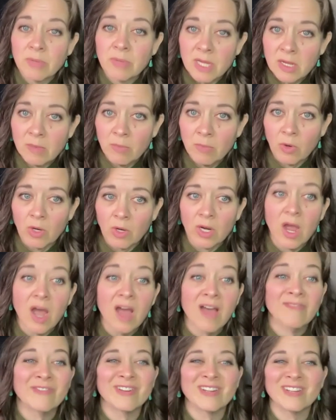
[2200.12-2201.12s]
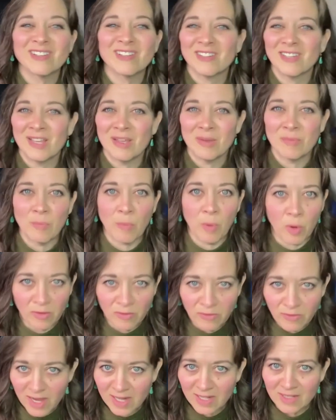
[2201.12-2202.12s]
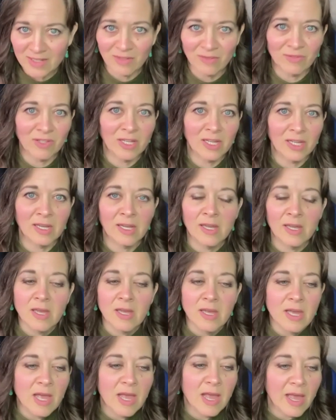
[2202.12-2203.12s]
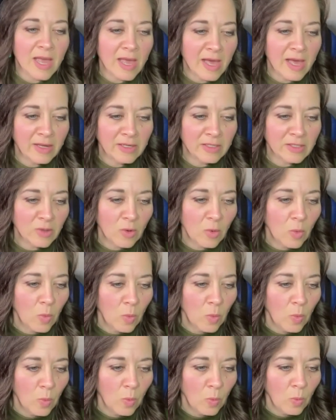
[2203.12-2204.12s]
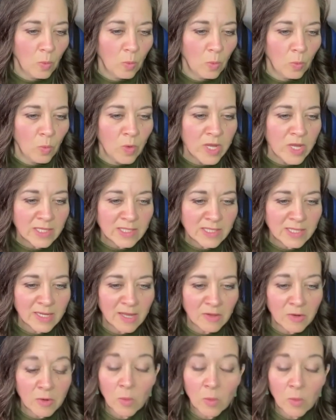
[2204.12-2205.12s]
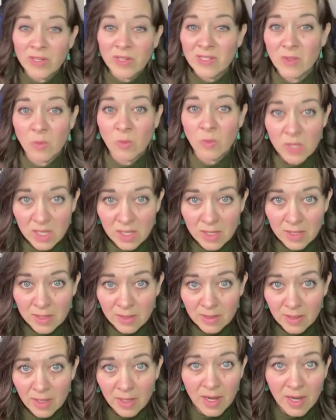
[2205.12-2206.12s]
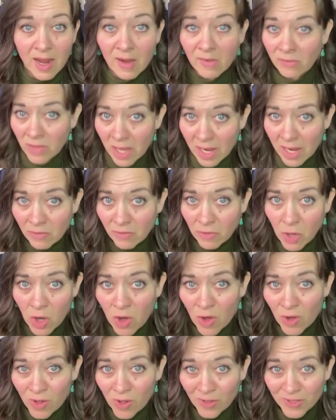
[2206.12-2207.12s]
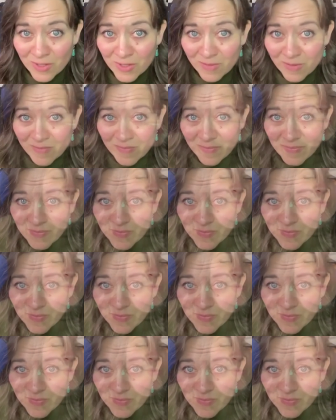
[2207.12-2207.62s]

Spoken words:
speak more confidently, more effectively. And we get together once a week and have live calls.